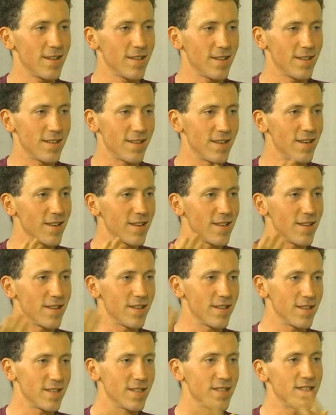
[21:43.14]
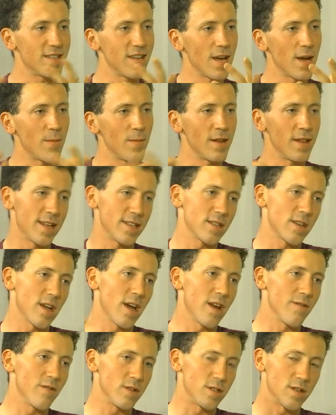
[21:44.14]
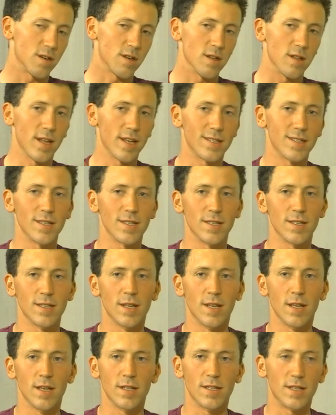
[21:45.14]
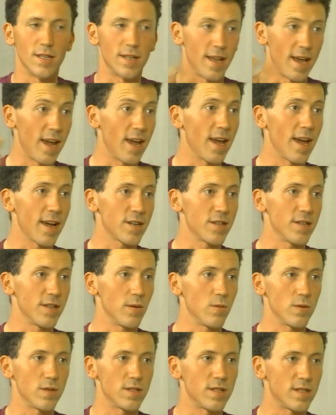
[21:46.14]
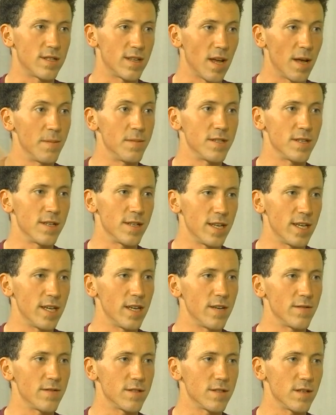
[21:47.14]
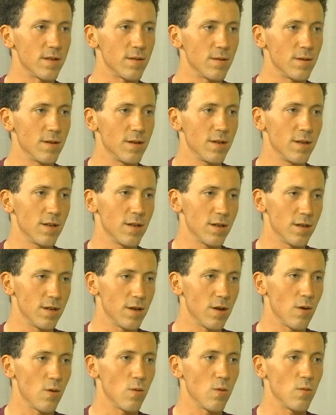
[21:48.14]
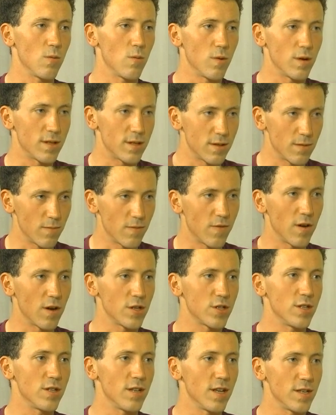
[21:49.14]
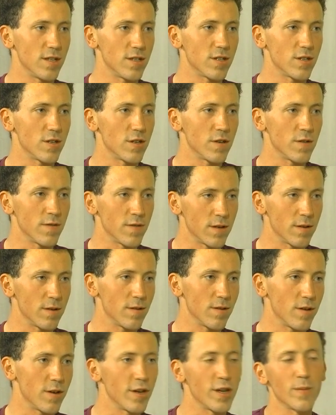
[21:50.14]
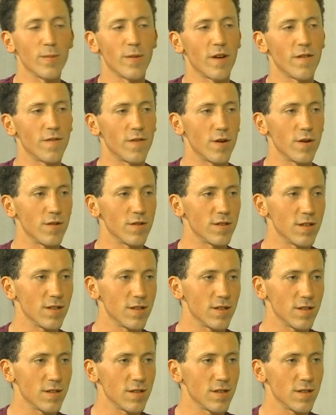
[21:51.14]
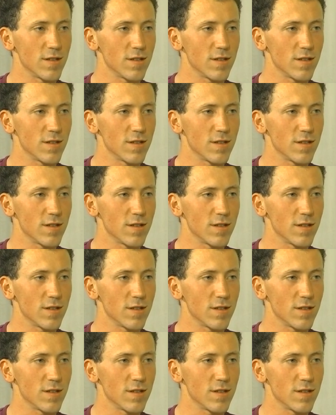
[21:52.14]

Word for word: the the stem, and that's kind of was our lesson today. Actually, was stems yeah. and leaves, and you know what function they serve, and learning about photosynthesis. Where do